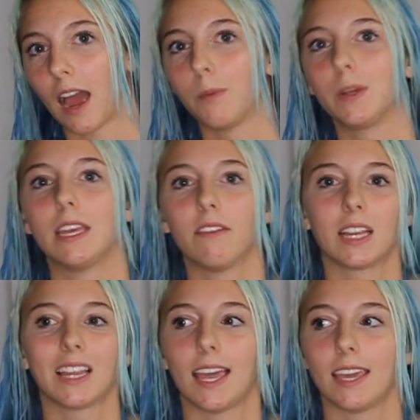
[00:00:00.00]
I would give
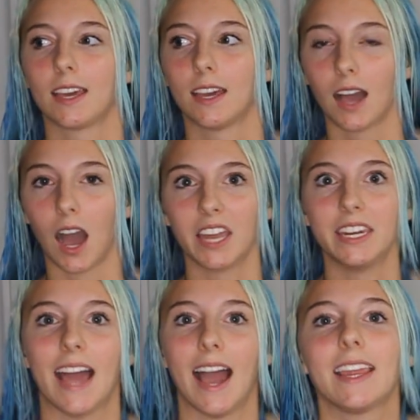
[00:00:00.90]
it like a
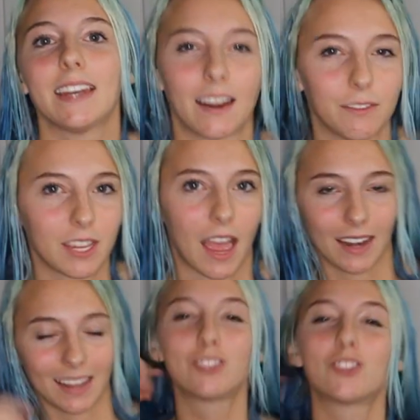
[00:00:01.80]
9 out of
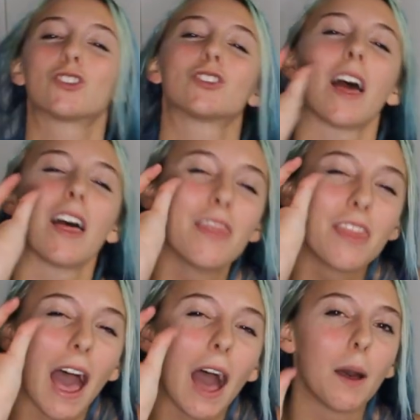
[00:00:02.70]
10. It's just
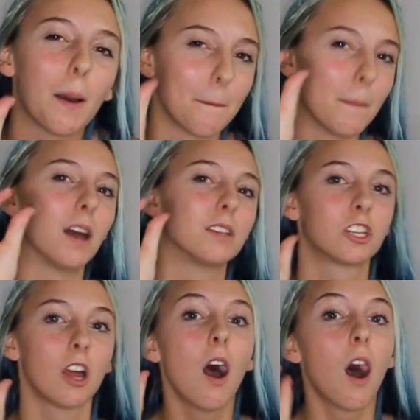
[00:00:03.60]
that
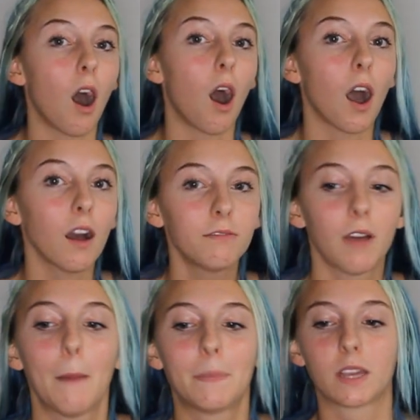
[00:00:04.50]
much off
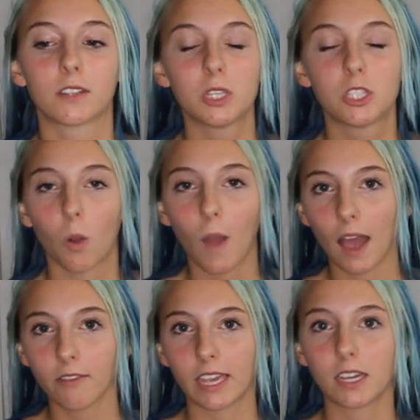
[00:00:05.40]
because we don't
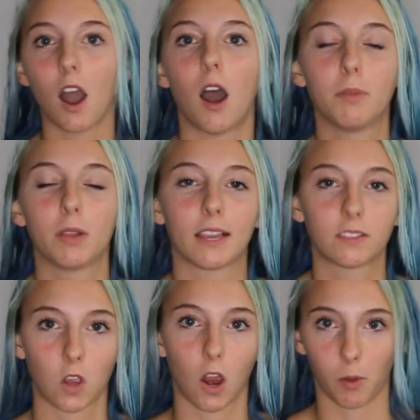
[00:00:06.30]
have a
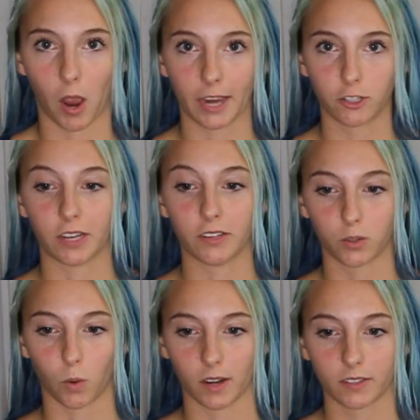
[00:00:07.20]
complex carbohydrate
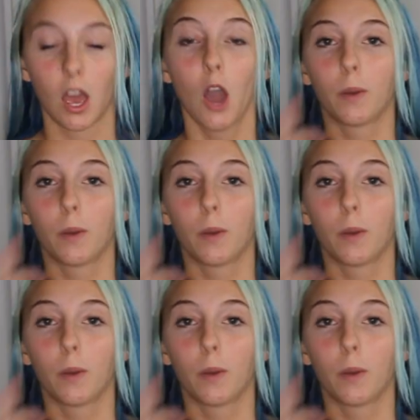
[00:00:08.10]
source.